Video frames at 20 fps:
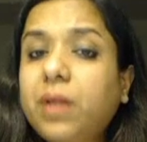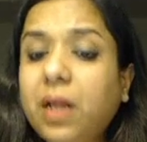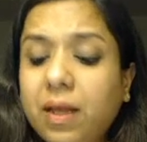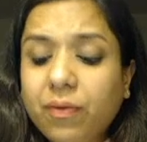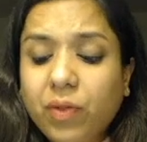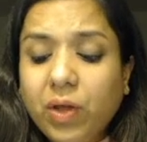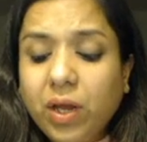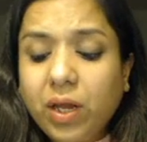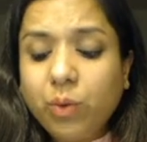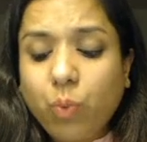
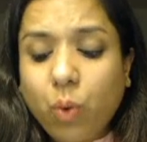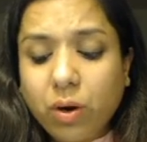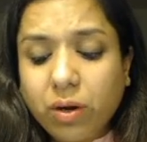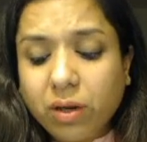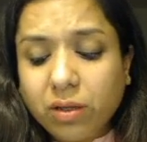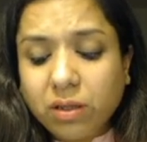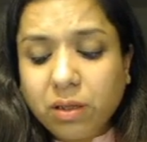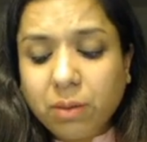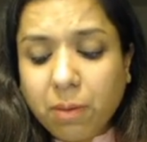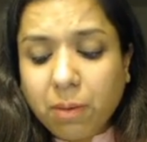Then what
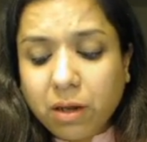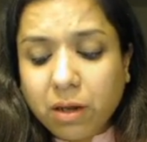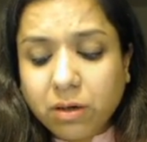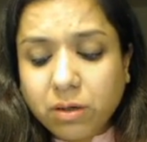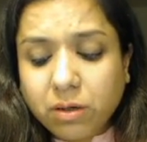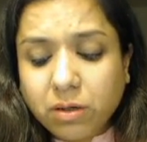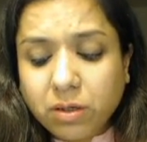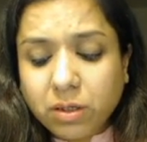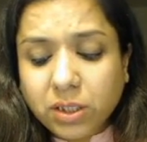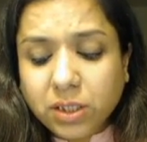are the
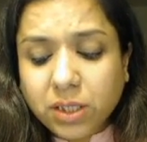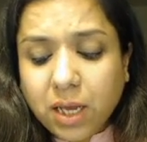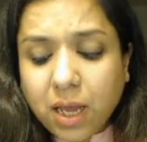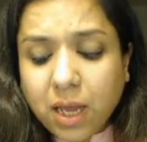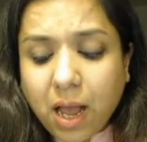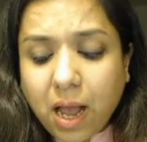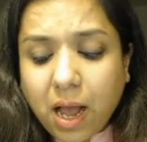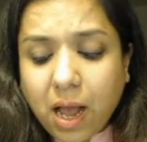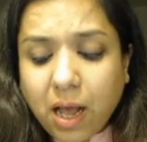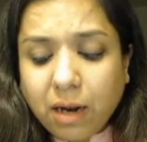markers?
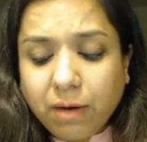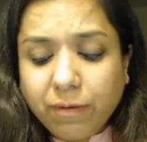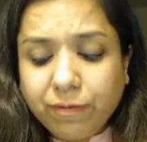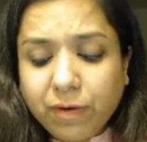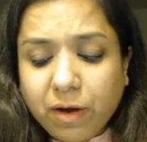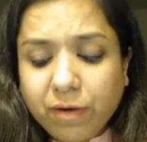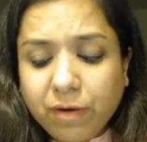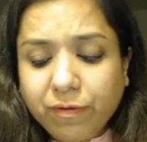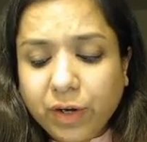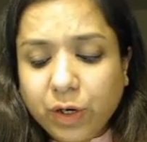
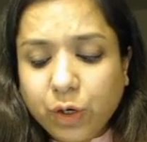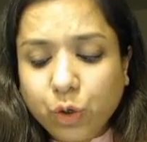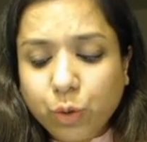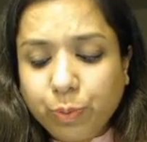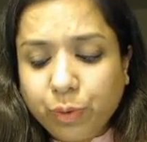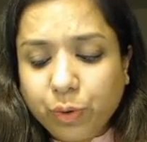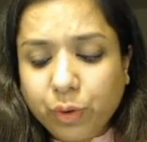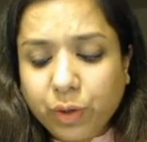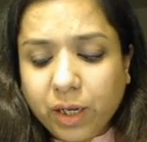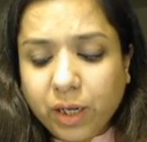Alpha
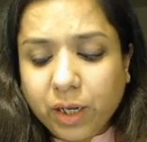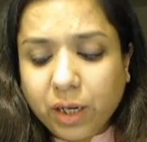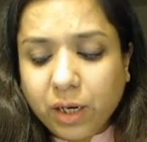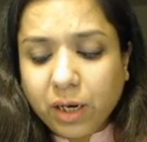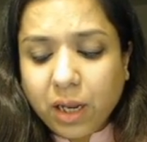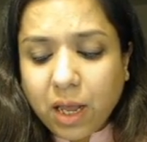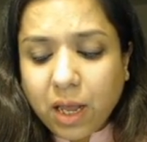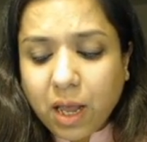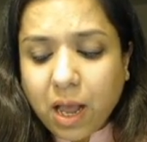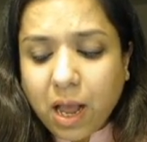
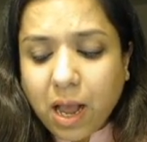fetoprotein